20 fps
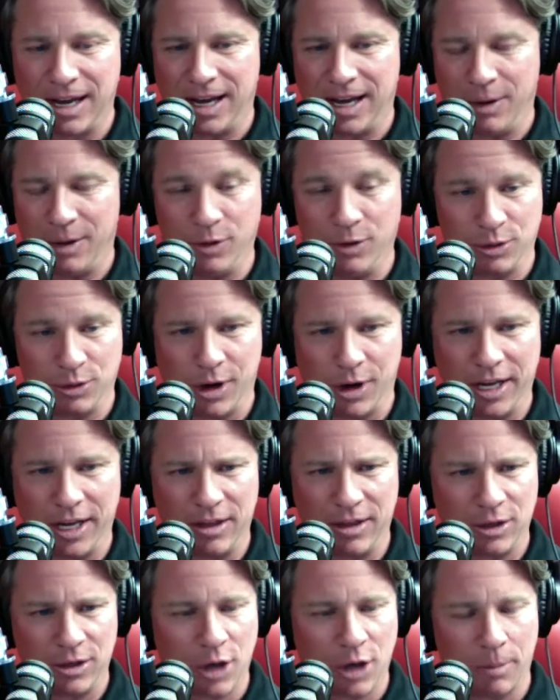I was running
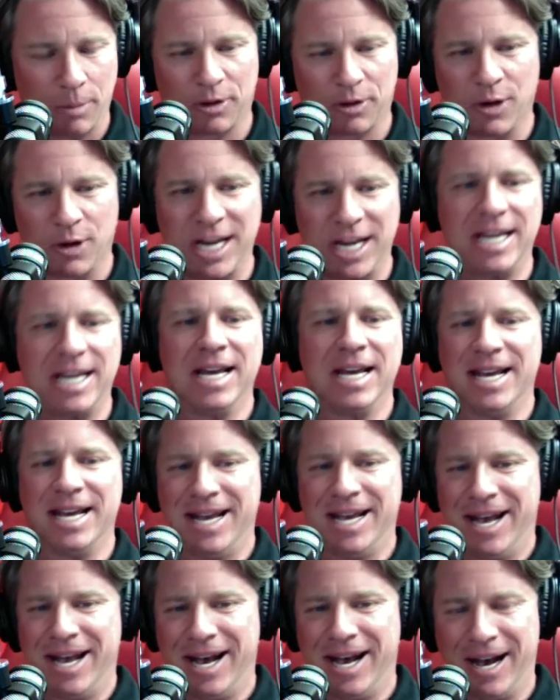in the top three.
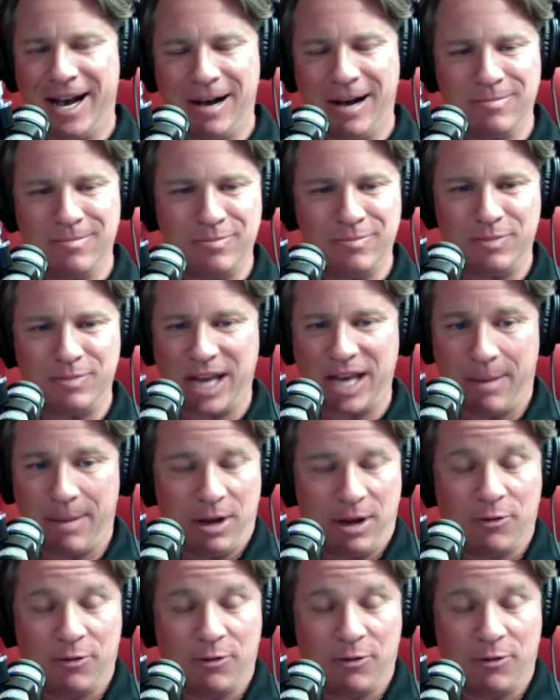Came